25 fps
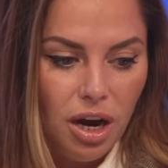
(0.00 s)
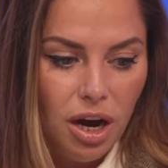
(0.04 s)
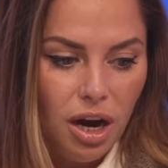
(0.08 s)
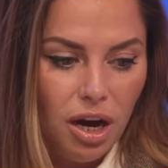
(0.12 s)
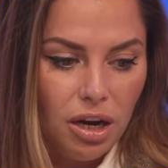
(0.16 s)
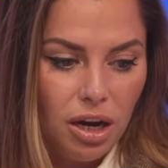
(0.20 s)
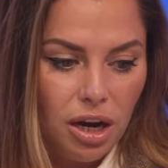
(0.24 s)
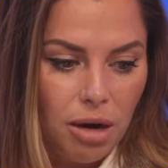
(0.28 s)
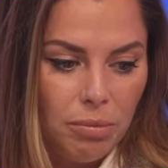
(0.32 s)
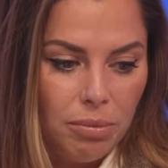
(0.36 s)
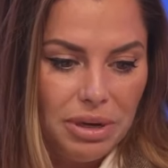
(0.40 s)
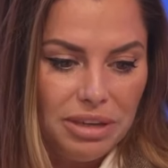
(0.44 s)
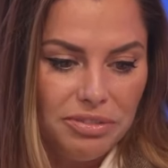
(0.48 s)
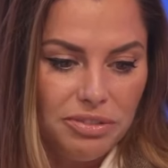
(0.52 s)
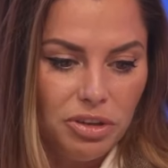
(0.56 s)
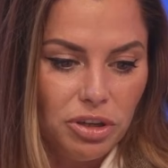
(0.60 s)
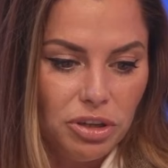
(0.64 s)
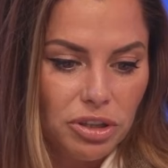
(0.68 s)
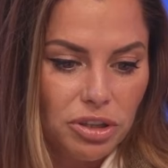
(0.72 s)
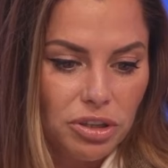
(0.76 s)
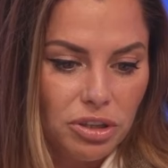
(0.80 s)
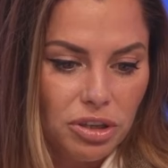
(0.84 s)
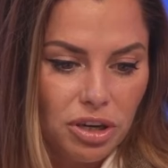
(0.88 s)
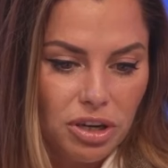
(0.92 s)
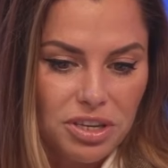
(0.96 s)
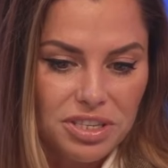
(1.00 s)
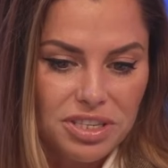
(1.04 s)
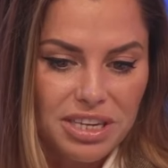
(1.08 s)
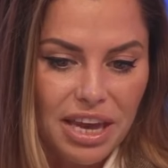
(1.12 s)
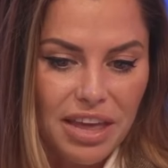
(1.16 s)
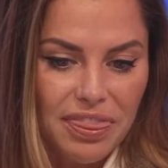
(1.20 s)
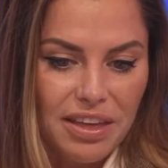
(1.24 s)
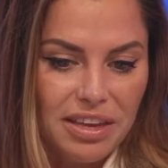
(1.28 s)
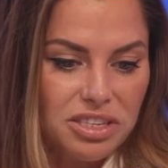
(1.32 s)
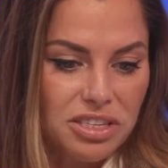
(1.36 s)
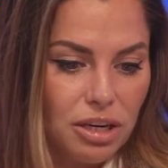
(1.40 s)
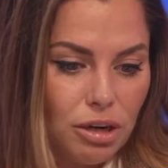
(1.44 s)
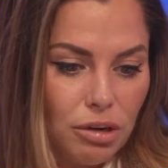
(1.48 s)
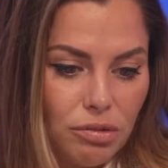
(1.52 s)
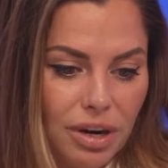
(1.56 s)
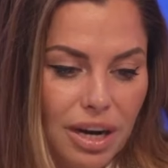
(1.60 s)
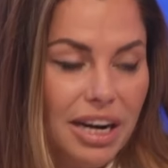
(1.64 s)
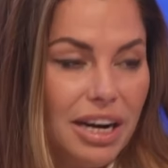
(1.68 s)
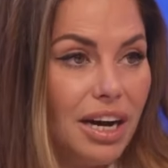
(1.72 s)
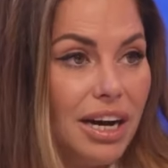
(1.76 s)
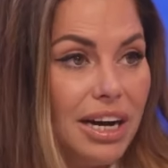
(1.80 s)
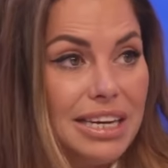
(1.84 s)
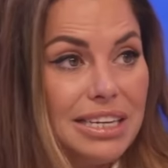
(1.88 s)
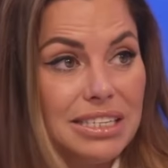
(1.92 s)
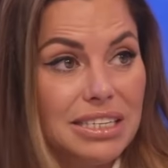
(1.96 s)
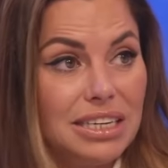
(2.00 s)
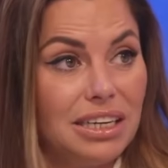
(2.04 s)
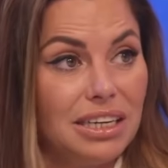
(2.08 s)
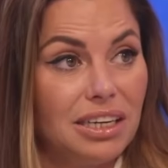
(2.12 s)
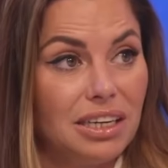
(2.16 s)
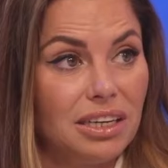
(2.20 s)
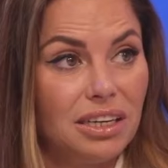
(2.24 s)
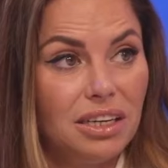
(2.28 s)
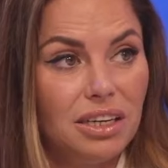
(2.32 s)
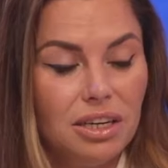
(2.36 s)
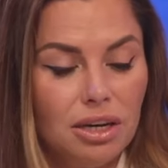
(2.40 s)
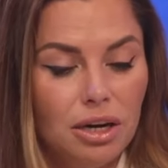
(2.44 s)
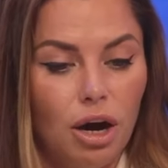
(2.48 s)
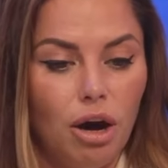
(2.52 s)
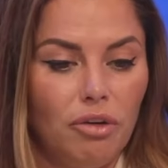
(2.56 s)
I can't believe you've got a tent. That's a great idea.